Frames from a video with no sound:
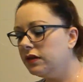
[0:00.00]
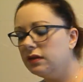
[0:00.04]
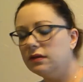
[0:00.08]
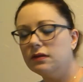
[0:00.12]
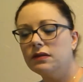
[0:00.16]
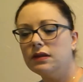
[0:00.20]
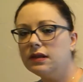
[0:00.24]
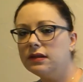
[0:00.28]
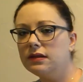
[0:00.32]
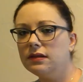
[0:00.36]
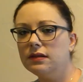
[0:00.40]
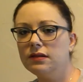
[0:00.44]

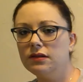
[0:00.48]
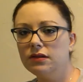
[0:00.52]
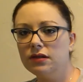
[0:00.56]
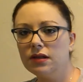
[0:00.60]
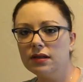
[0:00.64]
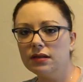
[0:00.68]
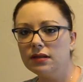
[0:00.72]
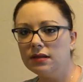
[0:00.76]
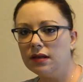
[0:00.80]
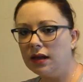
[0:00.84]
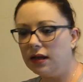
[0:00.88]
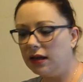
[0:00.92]
This is
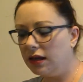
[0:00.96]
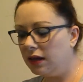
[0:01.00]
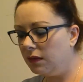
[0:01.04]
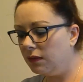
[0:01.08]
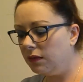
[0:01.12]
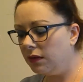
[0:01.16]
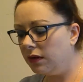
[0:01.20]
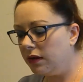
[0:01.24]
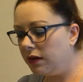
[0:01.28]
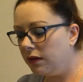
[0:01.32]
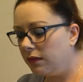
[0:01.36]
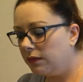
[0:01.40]
just like you
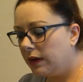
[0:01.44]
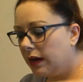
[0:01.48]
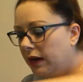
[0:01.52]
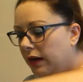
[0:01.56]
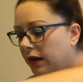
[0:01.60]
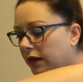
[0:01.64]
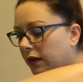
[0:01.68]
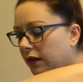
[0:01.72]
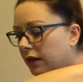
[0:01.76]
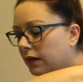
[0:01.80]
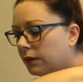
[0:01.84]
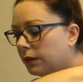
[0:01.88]
would a
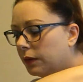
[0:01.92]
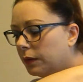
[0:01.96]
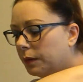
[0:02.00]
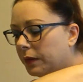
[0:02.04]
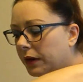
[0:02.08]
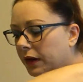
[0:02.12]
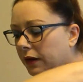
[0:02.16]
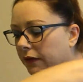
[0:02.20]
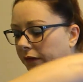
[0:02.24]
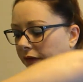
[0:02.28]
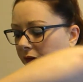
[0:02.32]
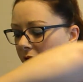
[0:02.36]
regular root
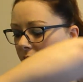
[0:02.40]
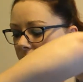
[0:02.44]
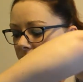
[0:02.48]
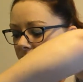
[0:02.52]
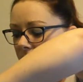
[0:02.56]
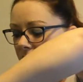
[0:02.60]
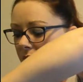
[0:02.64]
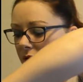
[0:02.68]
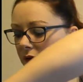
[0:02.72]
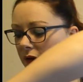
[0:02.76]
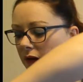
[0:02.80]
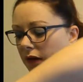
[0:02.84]
beer float.
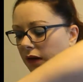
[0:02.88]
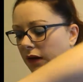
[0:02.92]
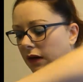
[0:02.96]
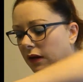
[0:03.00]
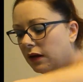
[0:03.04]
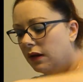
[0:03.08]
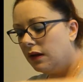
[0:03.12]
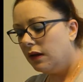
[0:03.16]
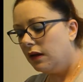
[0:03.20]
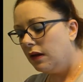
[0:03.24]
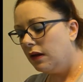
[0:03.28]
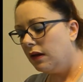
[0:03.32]

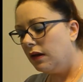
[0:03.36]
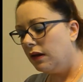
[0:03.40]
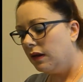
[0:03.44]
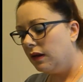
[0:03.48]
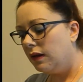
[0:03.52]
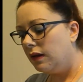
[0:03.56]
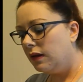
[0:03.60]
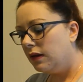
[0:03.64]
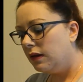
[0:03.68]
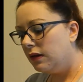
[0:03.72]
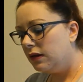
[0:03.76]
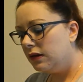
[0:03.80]

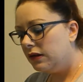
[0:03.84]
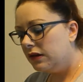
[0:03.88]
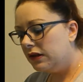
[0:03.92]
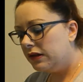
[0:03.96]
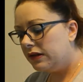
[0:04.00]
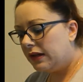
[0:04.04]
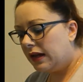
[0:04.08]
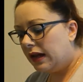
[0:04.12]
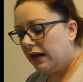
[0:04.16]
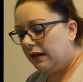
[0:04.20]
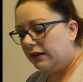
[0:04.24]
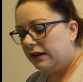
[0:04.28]
Just
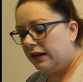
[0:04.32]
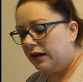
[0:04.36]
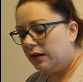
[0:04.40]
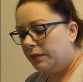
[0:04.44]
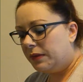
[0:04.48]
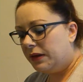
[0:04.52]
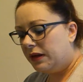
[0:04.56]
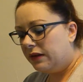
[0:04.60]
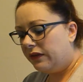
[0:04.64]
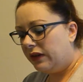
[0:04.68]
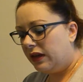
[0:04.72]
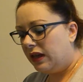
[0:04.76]
got a little
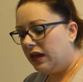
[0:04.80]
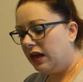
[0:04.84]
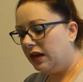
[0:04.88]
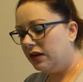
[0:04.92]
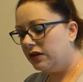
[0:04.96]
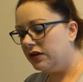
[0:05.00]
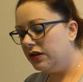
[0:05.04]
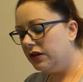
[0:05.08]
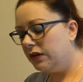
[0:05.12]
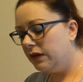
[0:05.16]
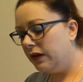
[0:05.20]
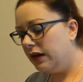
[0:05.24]
bit of a kick
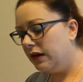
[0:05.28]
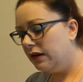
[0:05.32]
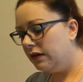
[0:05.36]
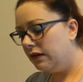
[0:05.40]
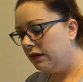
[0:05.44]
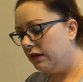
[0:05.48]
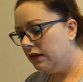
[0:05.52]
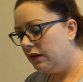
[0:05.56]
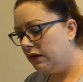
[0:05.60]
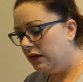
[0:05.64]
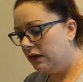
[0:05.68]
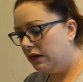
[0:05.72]
to it.
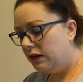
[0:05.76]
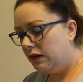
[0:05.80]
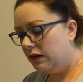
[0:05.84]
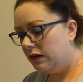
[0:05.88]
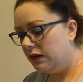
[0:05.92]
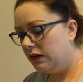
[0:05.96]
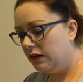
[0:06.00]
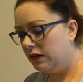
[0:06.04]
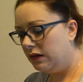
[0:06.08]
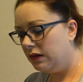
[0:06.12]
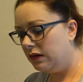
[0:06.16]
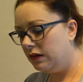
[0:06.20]

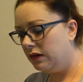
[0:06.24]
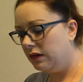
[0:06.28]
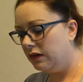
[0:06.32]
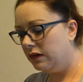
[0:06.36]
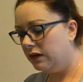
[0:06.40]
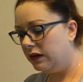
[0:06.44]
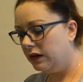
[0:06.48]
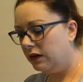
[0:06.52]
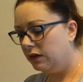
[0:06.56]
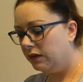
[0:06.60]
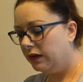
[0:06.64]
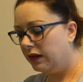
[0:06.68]

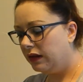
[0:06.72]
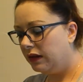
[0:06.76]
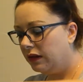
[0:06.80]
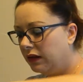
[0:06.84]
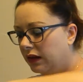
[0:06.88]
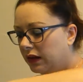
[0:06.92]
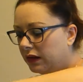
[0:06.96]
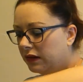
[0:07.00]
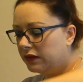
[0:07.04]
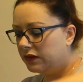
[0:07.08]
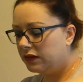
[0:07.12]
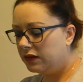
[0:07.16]
I don't really
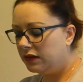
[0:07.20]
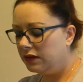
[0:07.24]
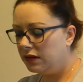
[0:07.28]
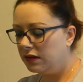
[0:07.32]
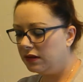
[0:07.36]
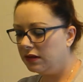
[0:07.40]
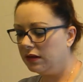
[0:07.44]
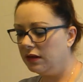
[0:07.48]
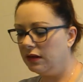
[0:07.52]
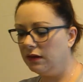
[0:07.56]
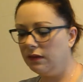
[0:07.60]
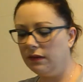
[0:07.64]
like this.
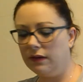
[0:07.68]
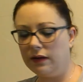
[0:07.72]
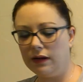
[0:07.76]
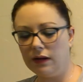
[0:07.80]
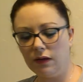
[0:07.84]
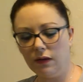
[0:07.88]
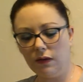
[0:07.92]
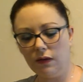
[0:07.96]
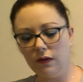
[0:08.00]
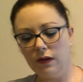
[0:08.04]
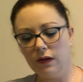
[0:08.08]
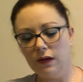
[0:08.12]
There you
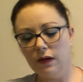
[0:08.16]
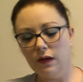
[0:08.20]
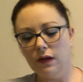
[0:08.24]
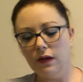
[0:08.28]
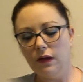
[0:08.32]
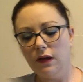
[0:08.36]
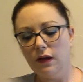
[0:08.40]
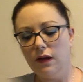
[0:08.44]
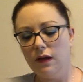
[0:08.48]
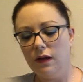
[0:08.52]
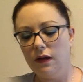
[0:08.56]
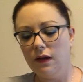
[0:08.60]
go.
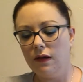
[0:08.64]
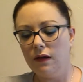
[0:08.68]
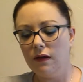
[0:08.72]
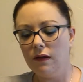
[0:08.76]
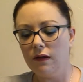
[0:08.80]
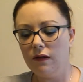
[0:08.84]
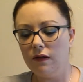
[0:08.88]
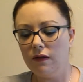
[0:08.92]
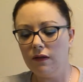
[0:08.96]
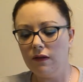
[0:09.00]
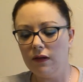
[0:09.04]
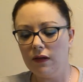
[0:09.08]

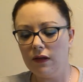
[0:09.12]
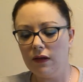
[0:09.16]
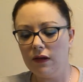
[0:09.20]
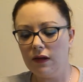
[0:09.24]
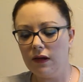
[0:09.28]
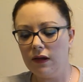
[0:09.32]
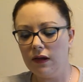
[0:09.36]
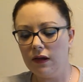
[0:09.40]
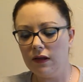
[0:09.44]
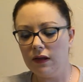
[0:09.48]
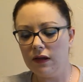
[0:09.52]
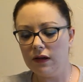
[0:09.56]
And then
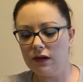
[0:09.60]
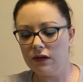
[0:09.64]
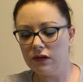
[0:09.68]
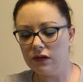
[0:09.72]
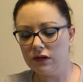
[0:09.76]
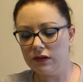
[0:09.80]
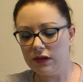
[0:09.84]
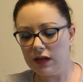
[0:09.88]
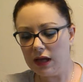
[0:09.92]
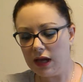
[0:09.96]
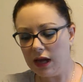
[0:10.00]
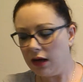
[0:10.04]

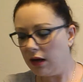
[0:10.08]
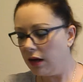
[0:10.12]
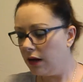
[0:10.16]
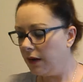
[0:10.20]
there's that.